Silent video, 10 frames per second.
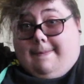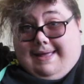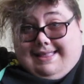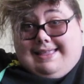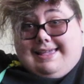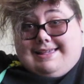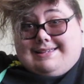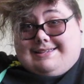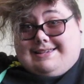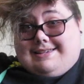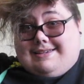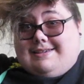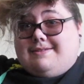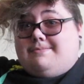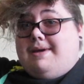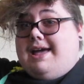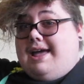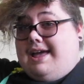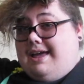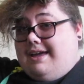But this is
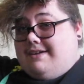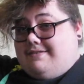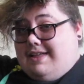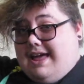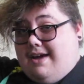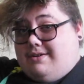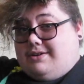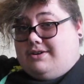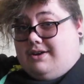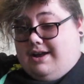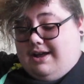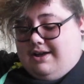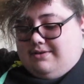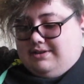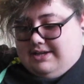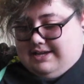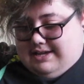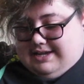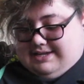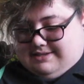my flower crown.
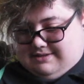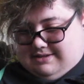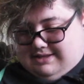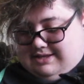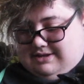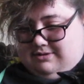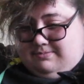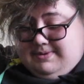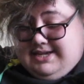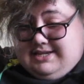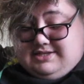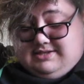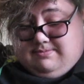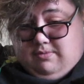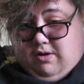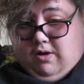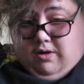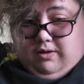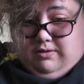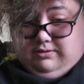It's a little bit
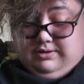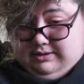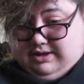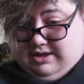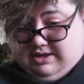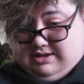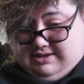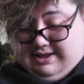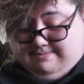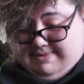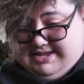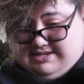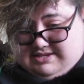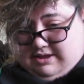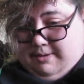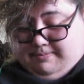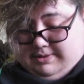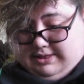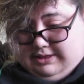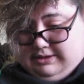small because I messed up a
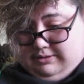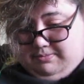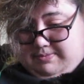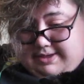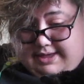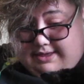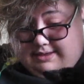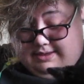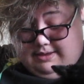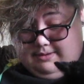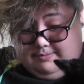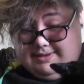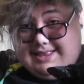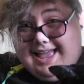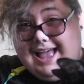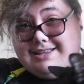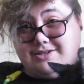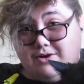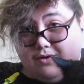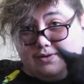little bit. But
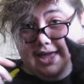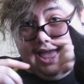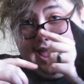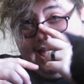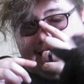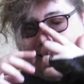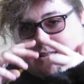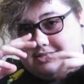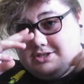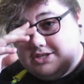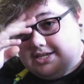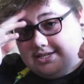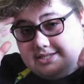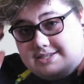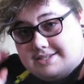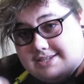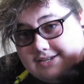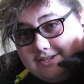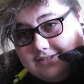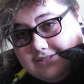that's okay. And Jinx is
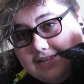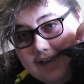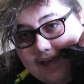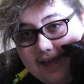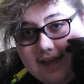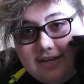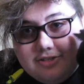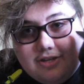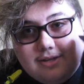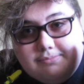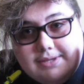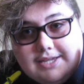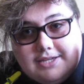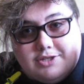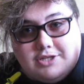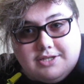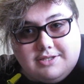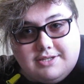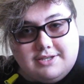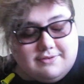here to say hi. Should I make
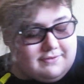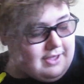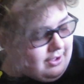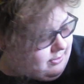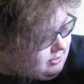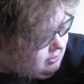Jinxie a flower